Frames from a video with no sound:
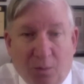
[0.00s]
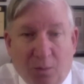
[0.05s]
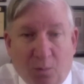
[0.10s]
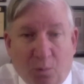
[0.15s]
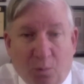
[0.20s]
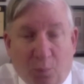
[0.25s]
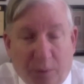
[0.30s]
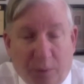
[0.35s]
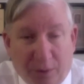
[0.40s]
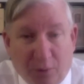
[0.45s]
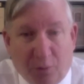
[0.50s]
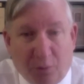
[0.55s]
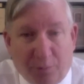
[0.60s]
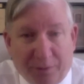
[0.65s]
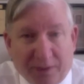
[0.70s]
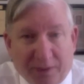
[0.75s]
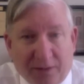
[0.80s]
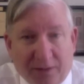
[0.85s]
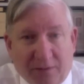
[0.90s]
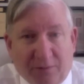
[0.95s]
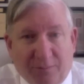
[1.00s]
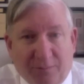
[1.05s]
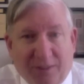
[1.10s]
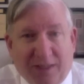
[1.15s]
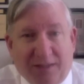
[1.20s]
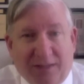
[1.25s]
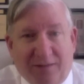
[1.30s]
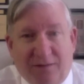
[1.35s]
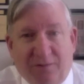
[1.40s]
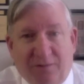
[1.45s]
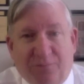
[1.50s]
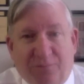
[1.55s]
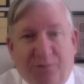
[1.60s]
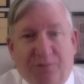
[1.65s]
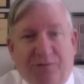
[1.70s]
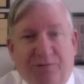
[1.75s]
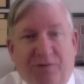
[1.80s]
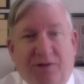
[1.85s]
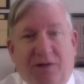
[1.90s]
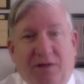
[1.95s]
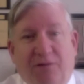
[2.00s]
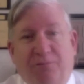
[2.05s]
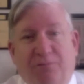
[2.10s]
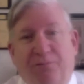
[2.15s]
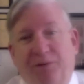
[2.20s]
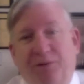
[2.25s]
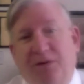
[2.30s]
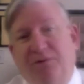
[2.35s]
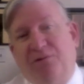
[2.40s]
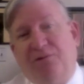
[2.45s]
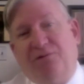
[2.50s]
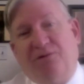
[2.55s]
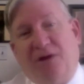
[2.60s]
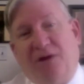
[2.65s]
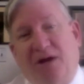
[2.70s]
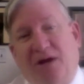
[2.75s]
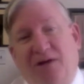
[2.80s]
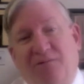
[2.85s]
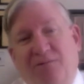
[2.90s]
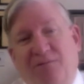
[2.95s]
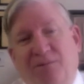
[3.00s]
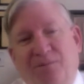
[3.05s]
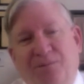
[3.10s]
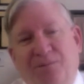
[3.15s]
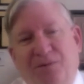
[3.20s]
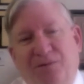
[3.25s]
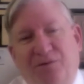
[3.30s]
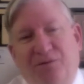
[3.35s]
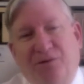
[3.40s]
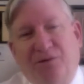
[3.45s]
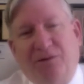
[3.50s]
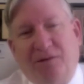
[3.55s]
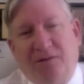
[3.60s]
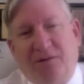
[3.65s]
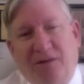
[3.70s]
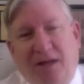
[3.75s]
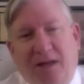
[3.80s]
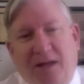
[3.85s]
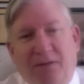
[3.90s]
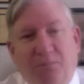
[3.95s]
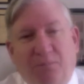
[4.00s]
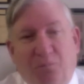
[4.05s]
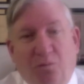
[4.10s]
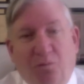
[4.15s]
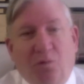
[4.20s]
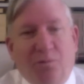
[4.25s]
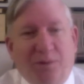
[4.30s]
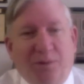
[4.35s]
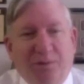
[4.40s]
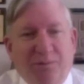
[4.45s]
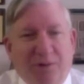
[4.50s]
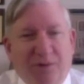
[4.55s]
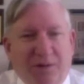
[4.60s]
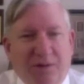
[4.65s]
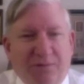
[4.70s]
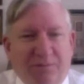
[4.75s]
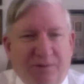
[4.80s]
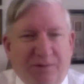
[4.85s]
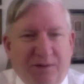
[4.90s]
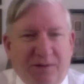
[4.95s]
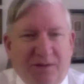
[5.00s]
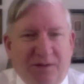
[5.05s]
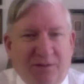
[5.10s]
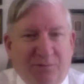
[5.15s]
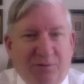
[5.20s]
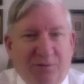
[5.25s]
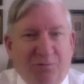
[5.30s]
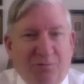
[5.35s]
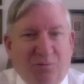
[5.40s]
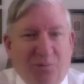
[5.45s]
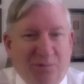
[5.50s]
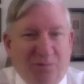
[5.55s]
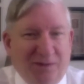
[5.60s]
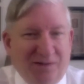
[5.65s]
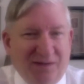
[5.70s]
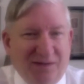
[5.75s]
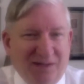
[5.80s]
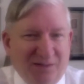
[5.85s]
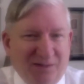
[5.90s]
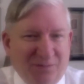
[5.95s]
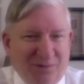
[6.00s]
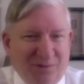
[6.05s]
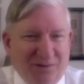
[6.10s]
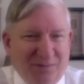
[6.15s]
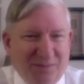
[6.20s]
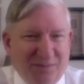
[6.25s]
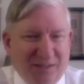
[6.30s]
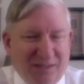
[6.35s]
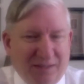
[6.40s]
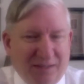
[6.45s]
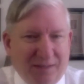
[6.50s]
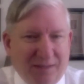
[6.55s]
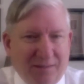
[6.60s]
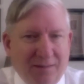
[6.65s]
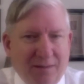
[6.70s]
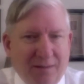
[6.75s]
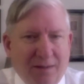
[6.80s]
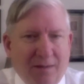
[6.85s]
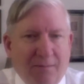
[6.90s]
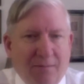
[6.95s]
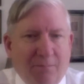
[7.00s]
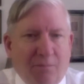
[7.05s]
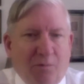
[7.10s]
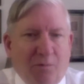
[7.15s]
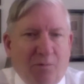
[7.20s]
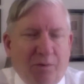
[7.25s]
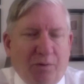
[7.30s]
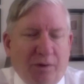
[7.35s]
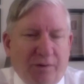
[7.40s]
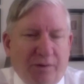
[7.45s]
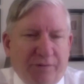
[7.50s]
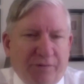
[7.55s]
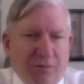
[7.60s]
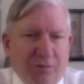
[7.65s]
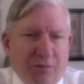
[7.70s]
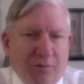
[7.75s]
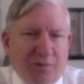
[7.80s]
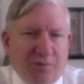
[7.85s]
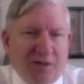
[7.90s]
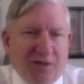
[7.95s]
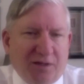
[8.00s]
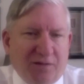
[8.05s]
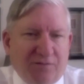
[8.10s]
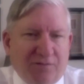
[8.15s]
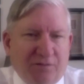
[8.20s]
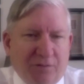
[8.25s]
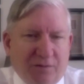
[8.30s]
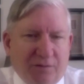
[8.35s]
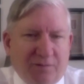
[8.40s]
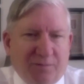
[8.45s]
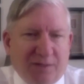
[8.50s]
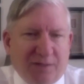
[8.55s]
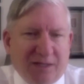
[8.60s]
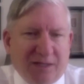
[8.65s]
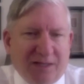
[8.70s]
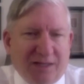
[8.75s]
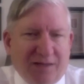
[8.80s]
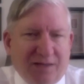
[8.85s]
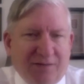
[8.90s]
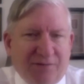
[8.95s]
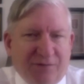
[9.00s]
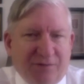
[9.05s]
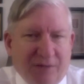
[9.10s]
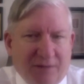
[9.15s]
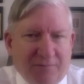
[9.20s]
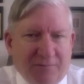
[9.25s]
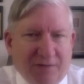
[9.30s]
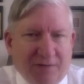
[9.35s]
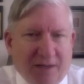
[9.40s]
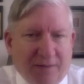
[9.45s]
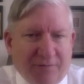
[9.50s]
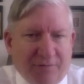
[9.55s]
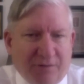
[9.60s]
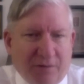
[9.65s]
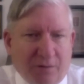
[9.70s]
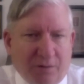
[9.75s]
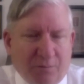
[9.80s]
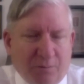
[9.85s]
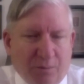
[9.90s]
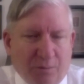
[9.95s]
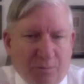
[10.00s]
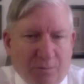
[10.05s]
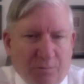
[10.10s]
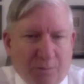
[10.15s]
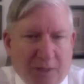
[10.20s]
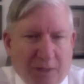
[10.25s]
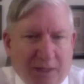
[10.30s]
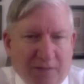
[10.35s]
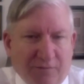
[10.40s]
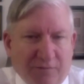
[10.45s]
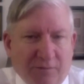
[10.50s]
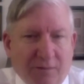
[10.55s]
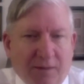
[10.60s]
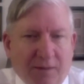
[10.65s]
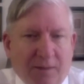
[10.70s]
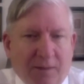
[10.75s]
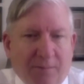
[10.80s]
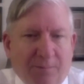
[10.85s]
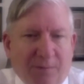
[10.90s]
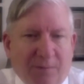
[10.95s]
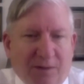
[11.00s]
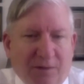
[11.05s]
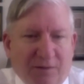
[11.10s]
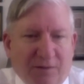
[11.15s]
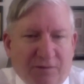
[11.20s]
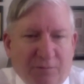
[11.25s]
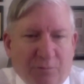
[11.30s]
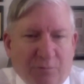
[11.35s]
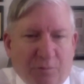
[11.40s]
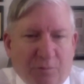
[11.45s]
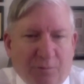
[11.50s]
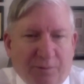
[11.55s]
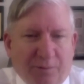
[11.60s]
We hope that it'll make a difference in that offender's life so that they won't be reoffended and we won't be dealing with them again. But we also hope that it's ultimately going to save lives on our roadways because they won't be